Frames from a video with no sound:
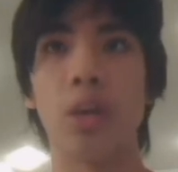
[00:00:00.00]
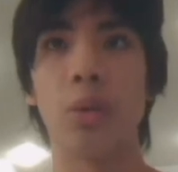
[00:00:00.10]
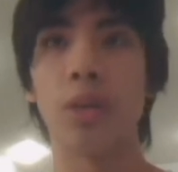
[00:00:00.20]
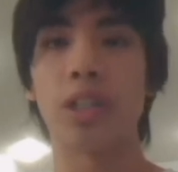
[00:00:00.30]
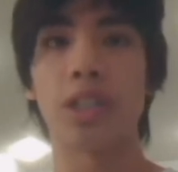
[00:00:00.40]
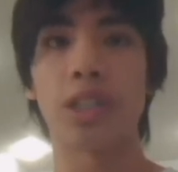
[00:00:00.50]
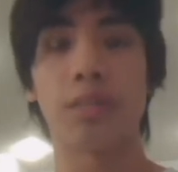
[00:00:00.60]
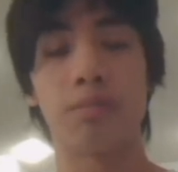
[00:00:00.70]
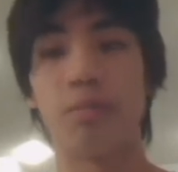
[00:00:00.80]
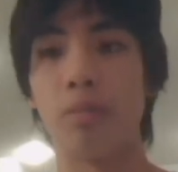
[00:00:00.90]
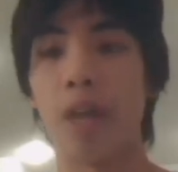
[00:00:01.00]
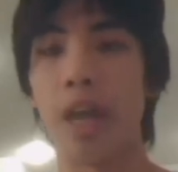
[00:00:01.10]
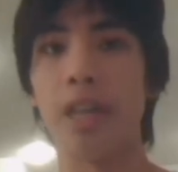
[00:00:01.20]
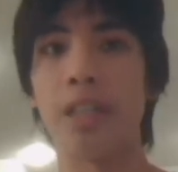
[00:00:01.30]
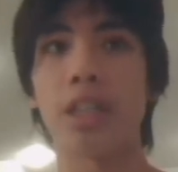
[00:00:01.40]
which
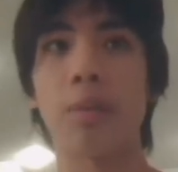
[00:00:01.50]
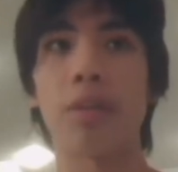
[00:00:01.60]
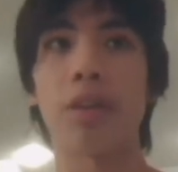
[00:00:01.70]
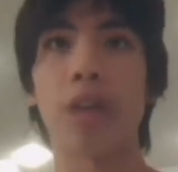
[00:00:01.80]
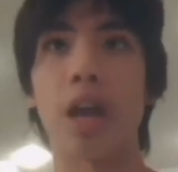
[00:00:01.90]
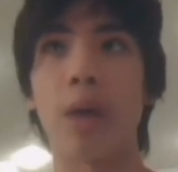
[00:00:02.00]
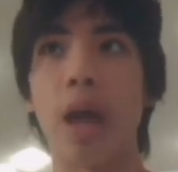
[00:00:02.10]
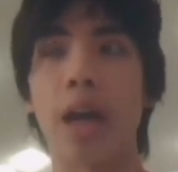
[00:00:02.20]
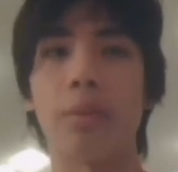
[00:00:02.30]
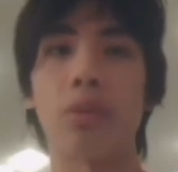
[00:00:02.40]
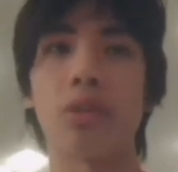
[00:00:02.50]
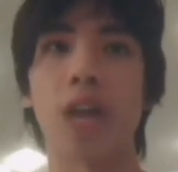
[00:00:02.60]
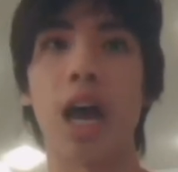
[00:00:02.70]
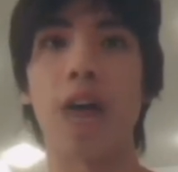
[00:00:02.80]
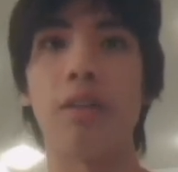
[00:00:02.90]
is something that animals
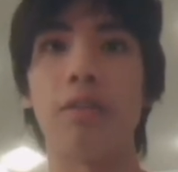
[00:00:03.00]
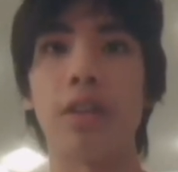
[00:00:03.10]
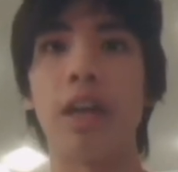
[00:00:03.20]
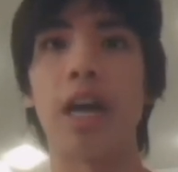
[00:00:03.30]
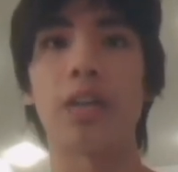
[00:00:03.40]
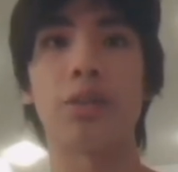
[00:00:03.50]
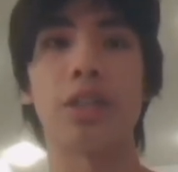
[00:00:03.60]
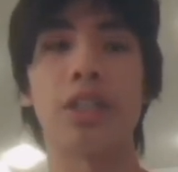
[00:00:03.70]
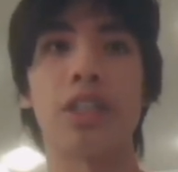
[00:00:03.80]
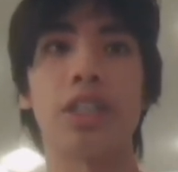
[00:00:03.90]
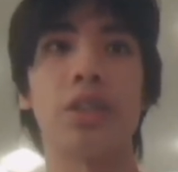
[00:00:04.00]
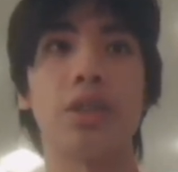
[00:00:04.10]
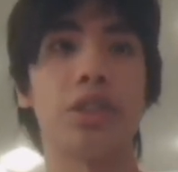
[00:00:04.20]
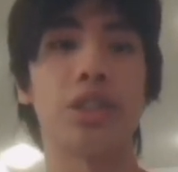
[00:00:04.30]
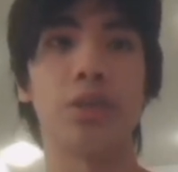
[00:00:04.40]
have a natural instinct to
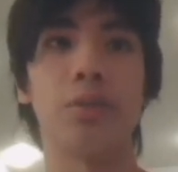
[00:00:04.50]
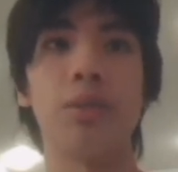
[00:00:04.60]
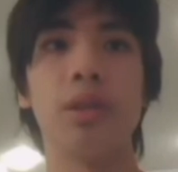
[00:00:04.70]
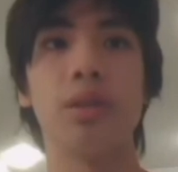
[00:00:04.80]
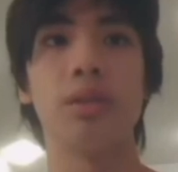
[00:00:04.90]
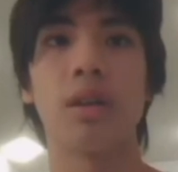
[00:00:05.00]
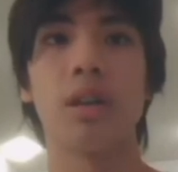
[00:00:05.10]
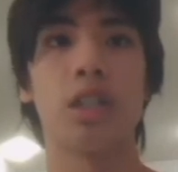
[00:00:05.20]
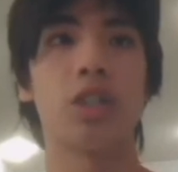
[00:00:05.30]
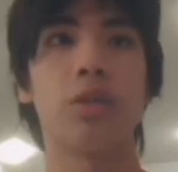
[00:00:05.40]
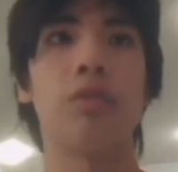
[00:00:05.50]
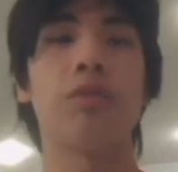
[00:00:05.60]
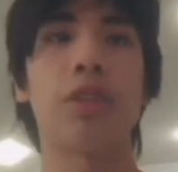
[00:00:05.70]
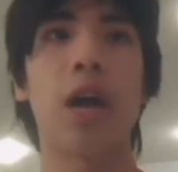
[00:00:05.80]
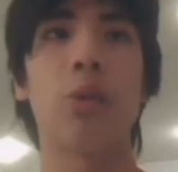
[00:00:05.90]
consume. Certain
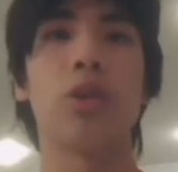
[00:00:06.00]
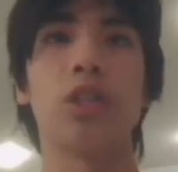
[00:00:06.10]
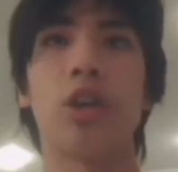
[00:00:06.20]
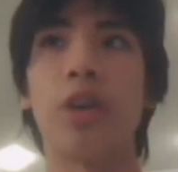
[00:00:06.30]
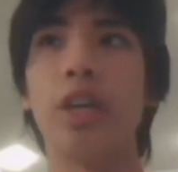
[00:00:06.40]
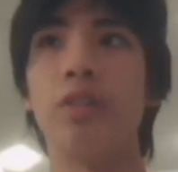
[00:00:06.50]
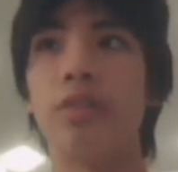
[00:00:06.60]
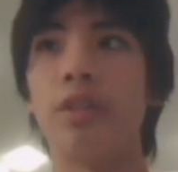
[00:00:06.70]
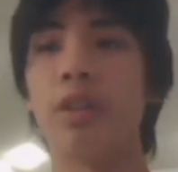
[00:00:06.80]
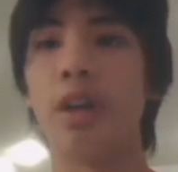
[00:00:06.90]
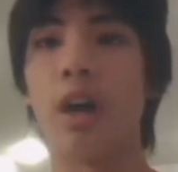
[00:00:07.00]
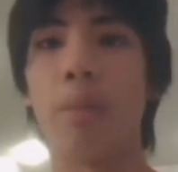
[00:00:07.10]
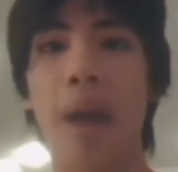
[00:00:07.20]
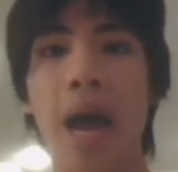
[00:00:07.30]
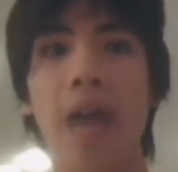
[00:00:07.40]
flowers are even
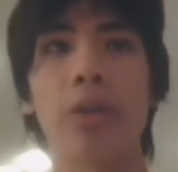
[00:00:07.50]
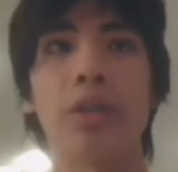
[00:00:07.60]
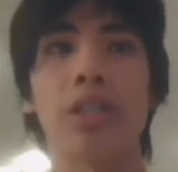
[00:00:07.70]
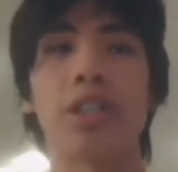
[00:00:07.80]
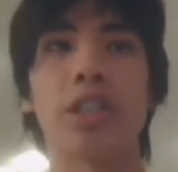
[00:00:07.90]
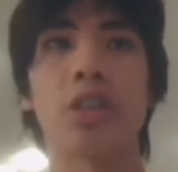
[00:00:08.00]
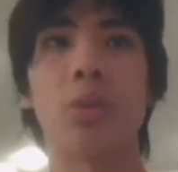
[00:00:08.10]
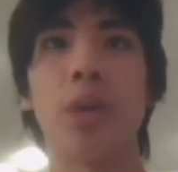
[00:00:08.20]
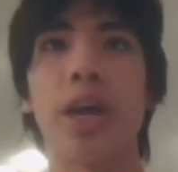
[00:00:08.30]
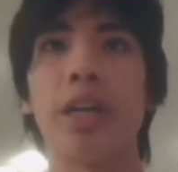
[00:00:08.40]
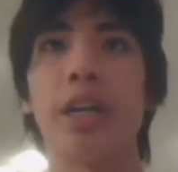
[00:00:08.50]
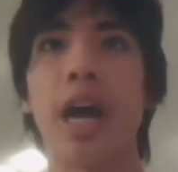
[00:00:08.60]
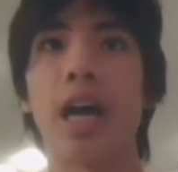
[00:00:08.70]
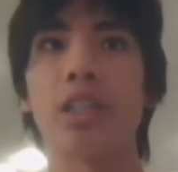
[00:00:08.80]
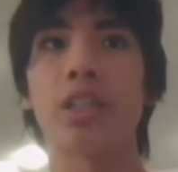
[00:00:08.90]
uh, patterned in such a way
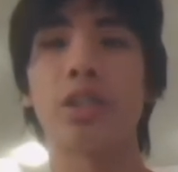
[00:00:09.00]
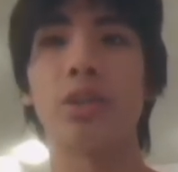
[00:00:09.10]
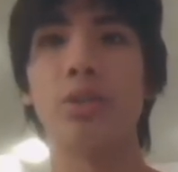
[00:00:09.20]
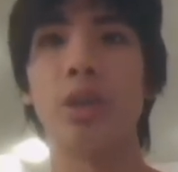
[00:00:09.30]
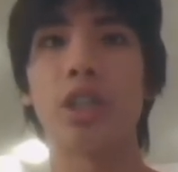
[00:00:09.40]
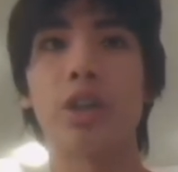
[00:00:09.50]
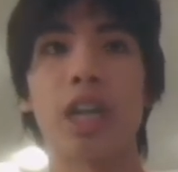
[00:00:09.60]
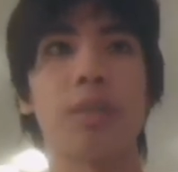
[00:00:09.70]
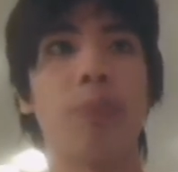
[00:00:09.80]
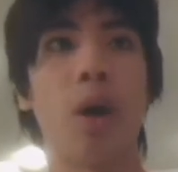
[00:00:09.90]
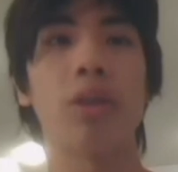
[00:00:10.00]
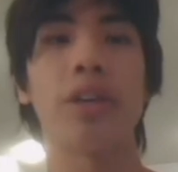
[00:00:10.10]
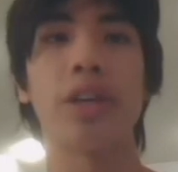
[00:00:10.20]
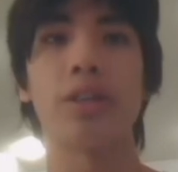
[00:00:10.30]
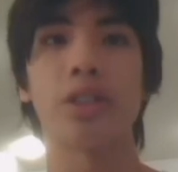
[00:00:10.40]
as to attract
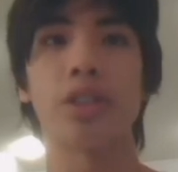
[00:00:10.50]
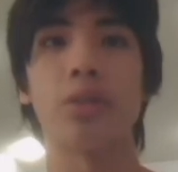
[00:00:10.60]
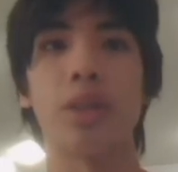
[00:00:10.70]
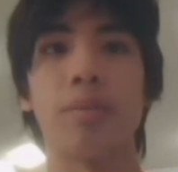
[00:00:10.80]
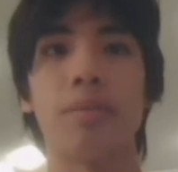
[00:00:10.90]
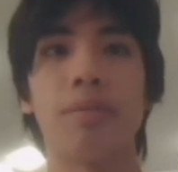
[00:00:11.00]
pollinators to them.